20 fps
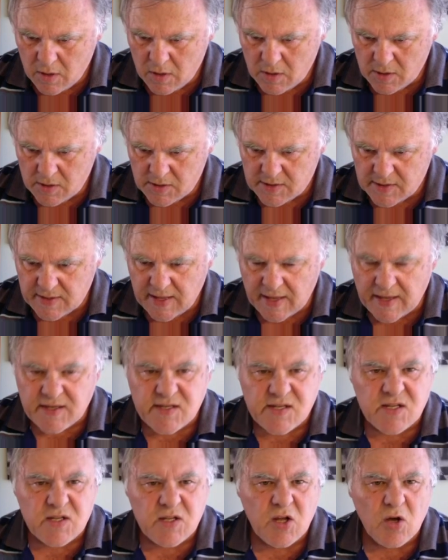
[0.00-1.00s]
So
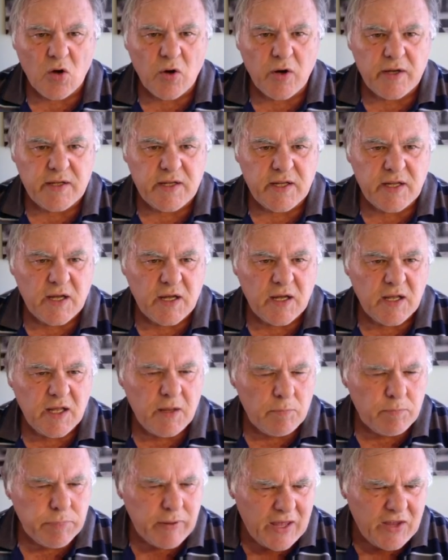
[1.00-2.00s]
that's the idea.
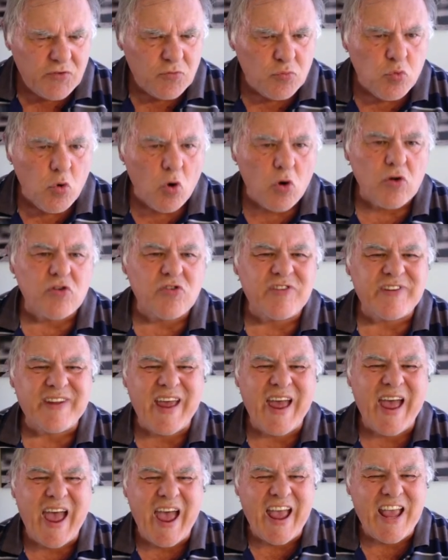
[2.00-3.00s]
He plays rook to
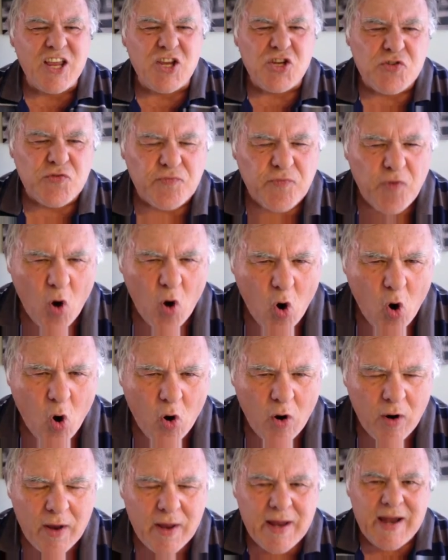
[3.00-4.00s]

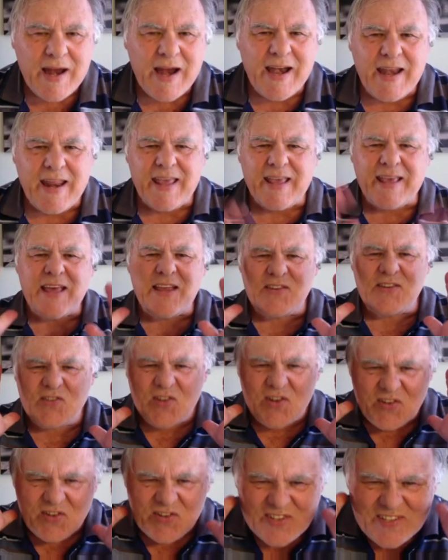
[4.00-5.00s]
h4 and he gets
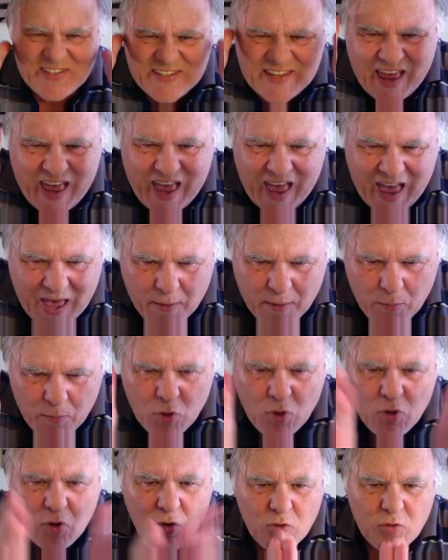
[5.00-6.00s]
a star
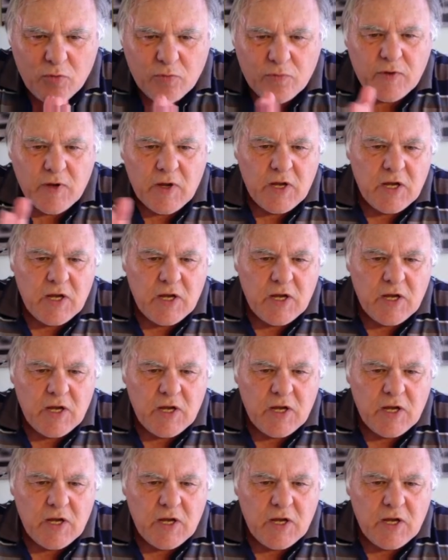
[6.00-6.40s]
move.